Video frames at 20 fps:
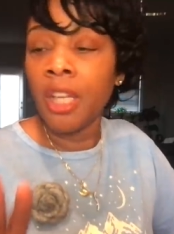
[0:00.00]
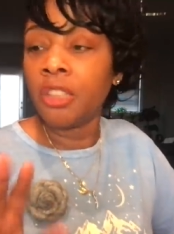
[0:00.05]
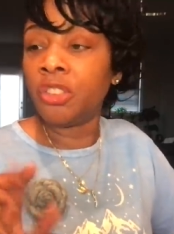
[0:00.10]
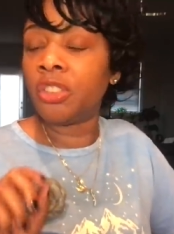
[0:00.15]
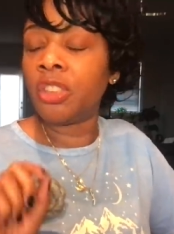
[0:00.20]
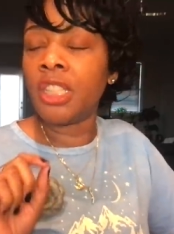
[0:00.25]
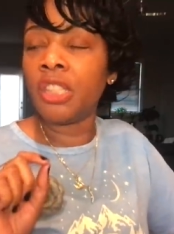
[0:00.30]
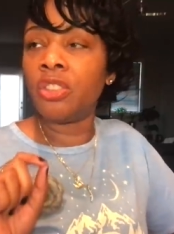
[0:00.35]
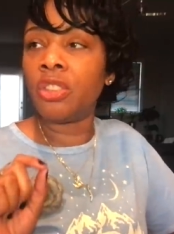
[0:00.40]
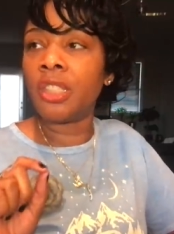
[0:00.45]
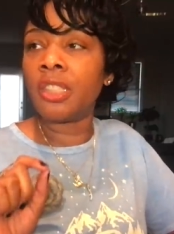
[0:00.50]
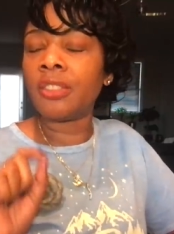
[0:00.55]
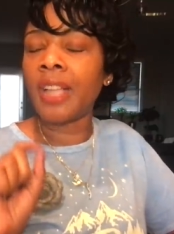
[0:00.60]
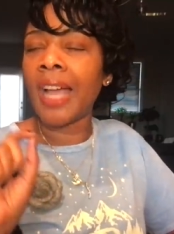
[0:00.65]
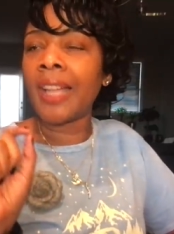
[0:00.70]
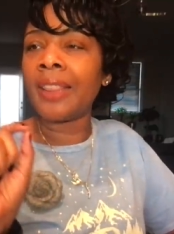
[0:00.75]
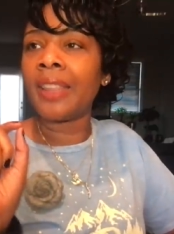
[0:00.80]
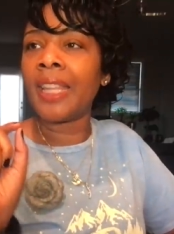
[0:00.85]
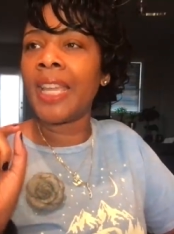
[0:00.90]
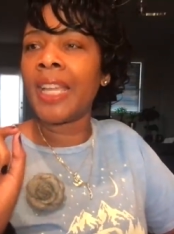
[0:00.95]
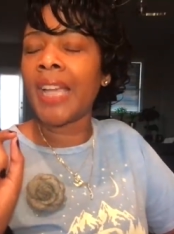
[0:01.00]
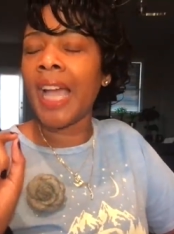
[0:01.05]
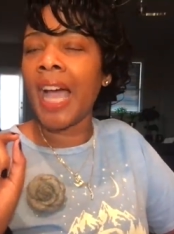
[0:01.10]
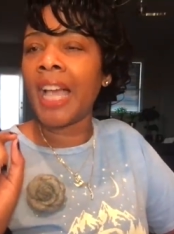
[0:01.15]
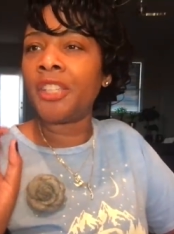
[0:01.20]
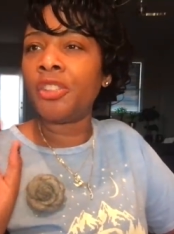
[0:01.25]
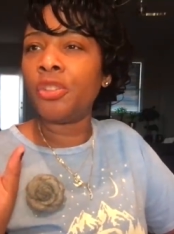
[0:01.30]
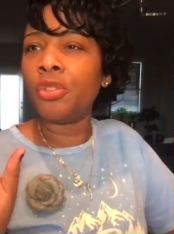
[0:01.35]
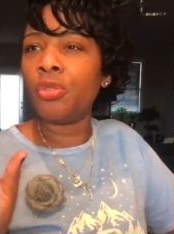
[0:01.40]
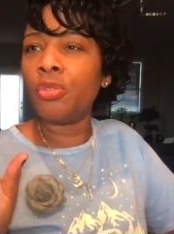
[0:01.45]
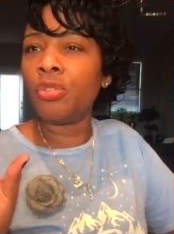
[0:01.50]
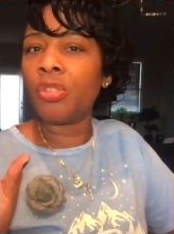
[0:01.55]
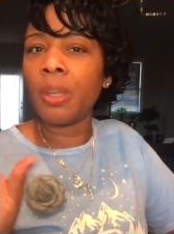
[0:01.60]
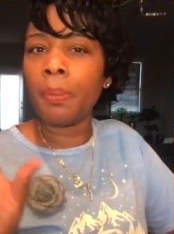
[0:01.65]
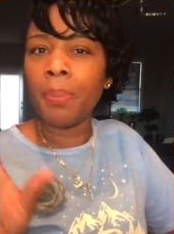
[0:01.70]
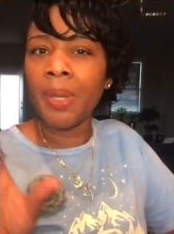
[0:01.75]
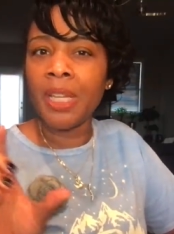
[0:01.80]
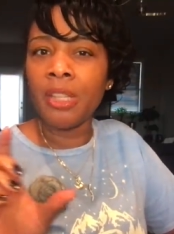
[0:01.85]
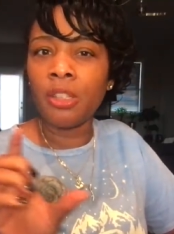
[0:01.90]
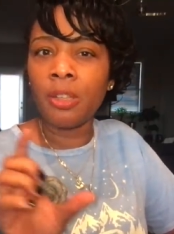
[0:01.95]
She just, I think I used a
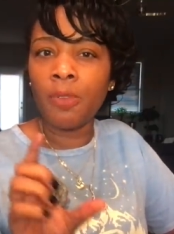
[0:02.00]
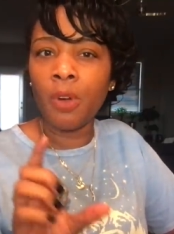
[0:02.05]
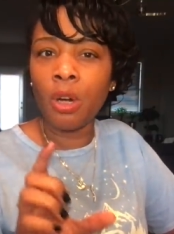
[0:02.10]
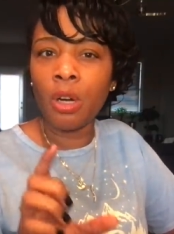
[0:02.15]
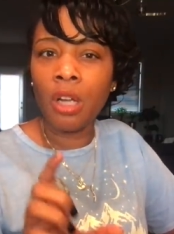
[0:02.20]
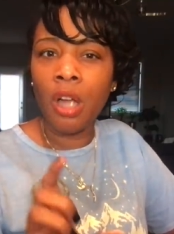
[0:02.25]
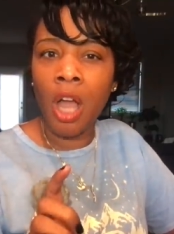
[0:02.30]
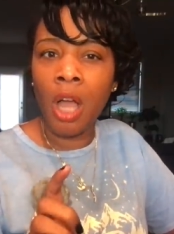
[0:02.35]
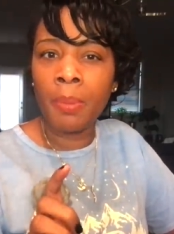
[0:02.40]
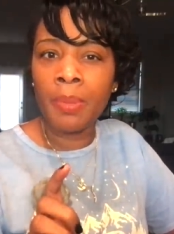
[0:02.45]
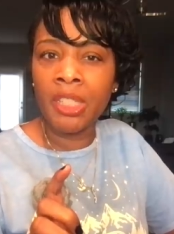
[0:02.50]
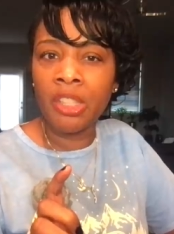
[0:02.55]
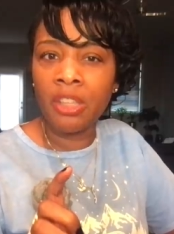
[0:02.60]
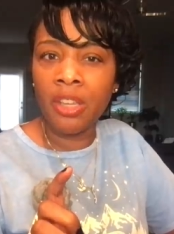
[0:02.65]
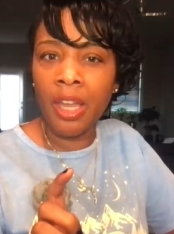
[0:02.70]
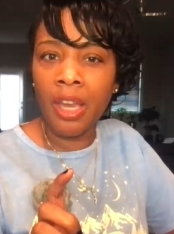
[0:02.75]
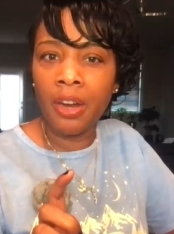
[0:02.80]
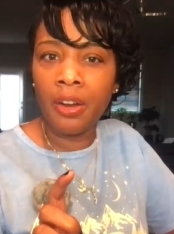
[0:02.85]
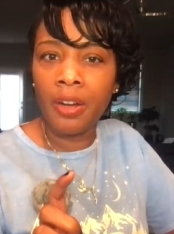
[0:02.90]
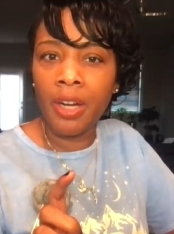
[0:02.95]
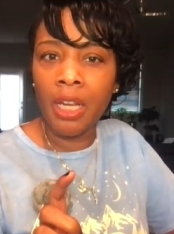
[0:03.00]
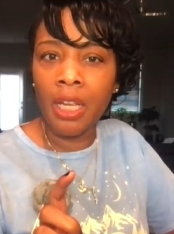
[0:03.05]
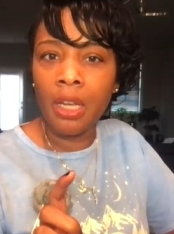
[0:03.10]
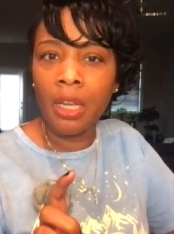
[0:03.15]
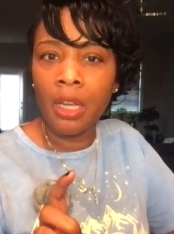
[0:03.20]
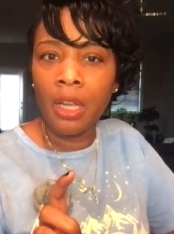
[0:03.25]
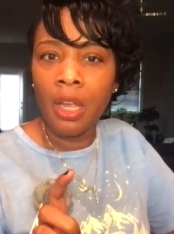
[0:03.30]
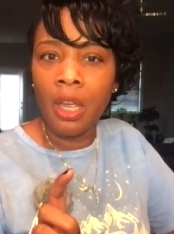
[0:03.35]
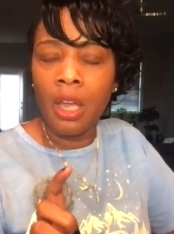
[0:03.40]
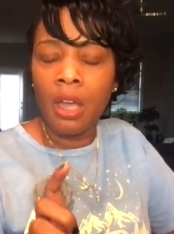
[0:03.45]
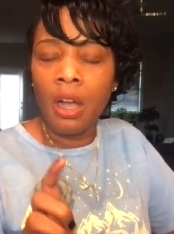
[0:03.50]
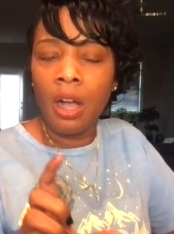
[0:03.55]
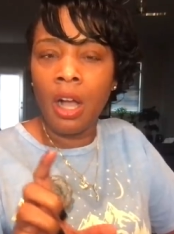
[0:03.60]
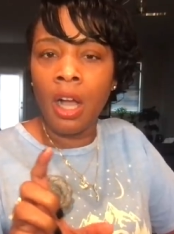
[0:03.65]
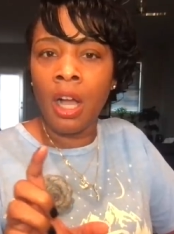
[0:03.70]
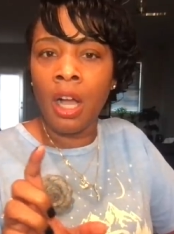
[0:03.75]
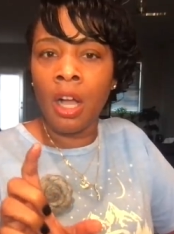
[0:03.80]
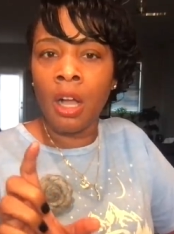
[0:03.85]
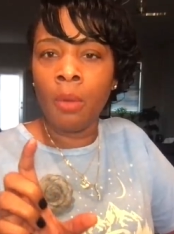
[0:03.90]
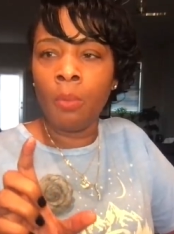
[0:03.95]
piece of her commentary
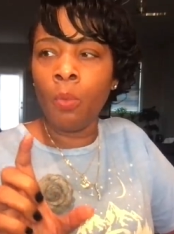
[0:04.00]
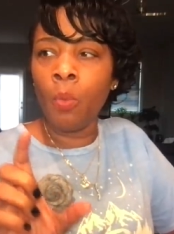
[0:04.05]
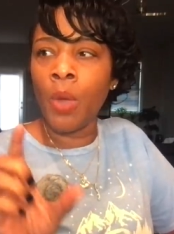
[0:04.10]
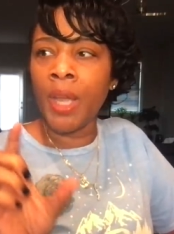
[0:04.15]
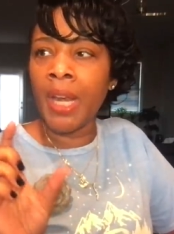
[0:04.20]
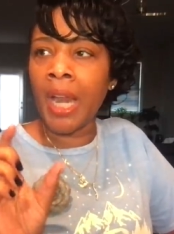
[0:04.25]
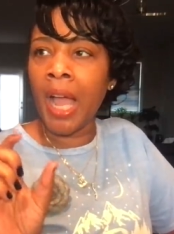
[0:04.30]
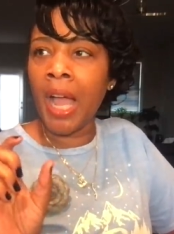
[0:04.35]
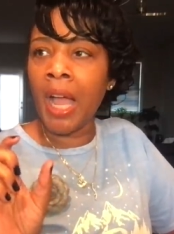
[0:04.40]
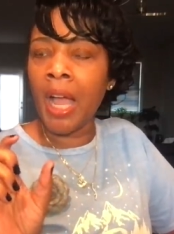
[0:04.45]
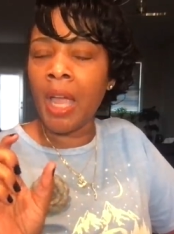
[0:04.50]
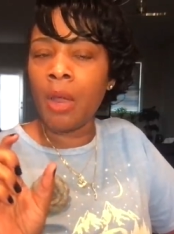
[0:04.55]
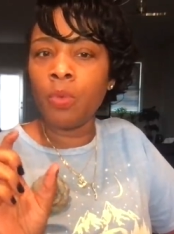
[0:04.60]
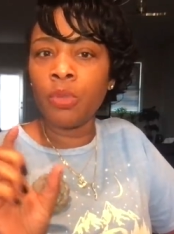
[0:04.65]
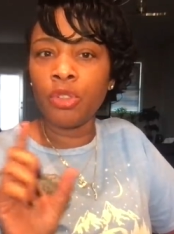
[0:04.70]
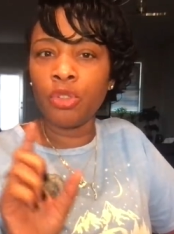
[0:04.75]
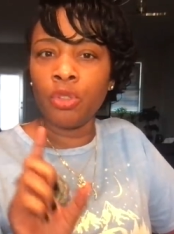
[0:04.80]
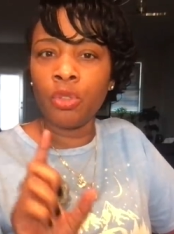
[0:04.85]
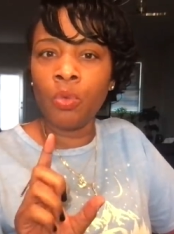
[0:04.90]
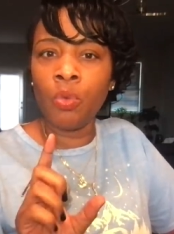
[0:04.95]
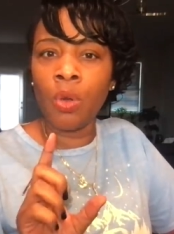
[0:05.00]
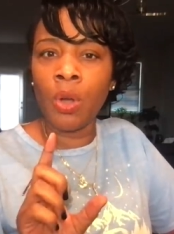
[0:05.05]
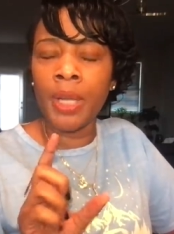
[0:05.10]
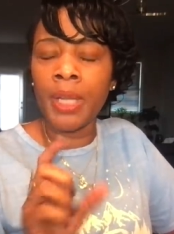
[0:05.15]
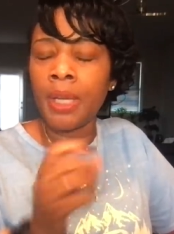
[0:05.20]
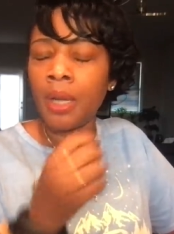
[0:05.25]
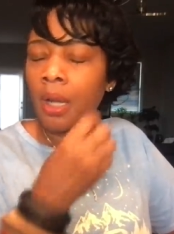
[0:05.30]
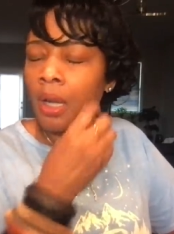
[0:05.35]
um, when I was doing,